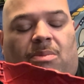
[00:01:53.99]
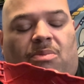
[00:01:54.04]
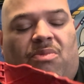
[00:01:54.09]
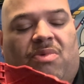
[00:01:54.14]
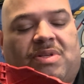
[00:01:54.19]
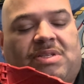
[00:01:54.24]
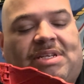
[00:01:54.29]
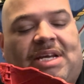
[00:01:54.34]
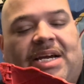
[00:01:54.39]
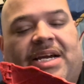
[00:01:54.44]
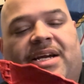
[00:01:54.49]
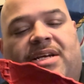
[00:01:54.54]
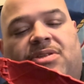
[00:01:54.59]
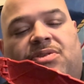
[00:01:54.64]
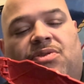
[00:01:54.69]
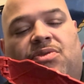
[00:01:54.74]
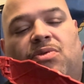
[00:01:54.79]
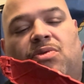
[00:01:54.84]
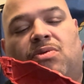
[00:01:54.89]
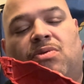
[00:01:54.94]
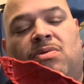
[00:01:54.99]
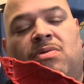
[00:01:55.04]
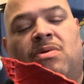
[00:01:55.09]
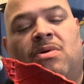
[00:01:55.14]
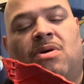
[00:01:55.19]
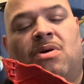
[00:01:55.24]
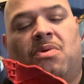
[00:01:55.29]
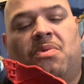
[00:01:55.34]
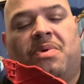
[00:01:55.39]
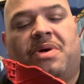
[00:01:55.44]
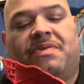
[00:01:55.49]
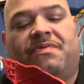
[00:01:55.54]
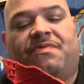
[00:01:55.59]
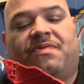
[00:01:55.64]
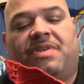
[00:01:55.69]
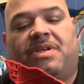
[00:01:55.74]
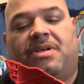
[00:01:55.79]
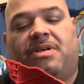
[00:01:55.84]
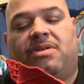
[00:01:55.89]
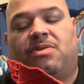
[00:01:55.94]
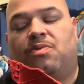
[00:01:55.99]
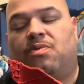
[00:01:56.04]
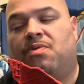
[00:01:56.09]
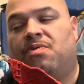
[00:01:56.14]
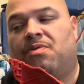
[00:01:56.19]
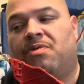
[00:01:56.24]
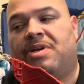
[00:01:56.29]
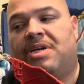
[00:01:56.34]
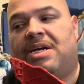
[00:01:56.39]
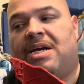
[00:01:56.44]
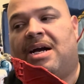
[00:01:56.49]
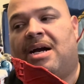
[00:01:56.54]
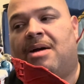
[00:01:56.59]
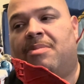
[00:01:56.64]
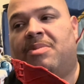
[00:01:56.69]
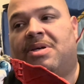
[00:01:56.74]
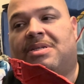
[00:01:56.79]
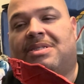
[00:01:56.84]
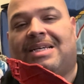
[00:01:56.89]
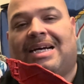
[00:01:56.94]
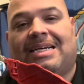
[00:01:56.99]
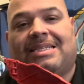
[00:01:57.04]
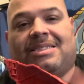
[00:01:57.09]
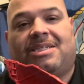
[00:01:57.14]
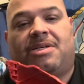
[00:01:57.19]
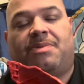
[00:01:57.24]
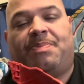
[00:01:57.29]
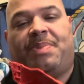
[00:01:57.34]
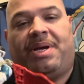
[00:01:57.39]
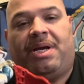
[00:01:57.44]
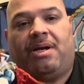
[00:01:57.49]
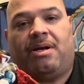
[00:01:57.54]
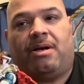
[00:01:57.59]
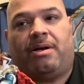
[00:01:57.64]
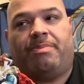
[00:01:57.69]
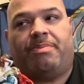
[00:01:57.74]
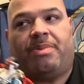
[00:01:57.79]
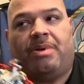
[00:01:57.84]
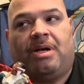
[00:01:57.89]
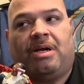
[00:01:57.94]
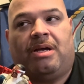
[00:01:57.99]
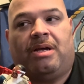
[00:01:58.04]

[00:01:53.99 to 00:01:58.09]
Once I get through with these Wolverine comics. I did pick up